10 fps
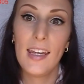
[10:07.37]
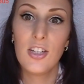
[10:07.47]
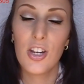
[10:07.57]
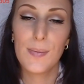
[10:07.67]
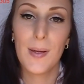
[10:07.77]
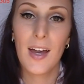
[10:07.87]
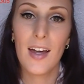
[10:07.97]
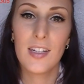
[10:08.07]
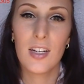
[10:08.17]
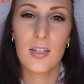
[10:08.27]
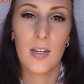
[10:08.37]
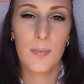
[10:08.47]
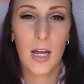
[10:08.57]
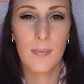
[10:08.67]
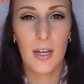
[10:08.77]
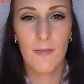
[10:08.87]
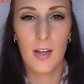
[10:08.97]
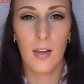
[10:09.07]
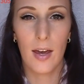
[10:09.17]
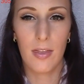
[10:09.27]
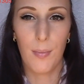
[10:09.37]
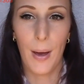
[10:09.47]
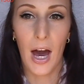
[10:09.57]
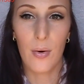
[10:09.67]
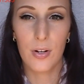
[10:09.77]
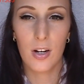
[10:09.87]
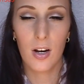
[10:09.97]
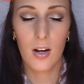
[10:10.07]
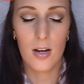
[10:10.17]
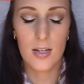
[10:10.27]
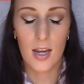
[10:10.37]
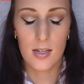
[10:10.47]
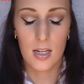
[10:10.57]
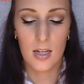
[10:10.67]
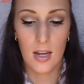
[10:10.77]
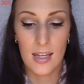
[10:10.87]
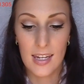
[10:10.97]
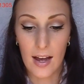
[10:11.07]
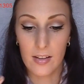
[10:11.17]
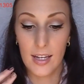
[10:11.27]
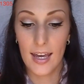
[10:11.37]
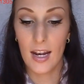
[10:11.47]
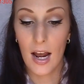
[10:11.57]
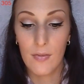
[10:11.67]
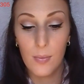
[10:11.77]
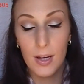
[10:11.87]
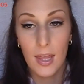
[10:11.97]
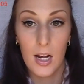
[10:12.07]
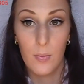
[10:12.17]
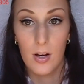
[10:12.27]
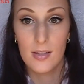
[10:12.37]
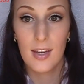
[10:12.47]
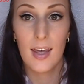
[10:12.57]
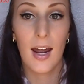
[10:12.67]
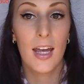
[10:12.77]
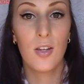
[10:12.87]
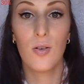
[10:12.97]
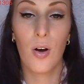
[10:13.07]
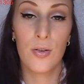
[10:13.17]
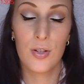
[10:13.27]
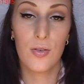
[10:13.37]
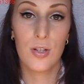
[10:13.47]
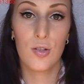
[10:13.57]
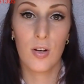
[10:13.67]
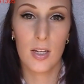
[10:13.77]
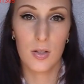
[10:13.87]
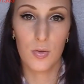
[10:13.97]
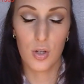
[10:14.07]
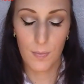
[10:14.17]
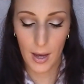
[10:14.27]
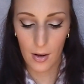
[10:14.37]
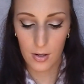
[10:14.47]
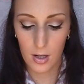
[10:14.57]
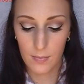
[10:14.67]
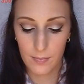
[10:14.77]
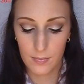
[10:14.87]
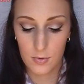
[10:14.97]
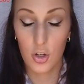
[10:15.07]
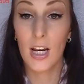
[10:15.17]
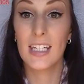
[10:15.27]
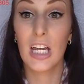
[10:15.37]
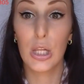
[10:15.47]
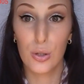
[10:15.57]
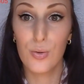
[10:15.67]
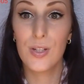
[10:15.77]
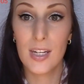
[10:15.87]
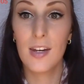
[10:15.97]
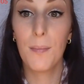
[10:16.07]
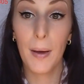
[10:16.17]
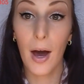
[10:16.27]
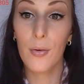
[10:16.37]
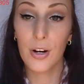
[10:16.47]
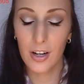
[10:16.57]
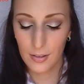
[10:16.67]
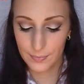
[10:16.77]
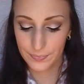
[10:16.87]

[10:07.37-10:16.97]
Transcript: Just because sometimes I feel like the powder doesn't exactly hit everywhere that I want it to hit, I also use a translucent powder translucent powder.